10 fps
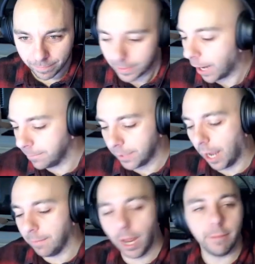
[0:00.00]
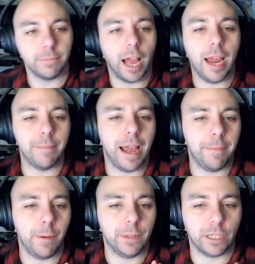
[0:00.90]
No, no, no. I am
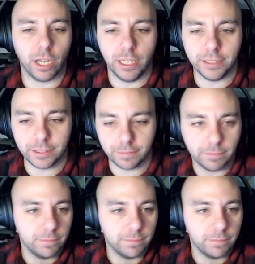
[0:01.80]
happy with the colours.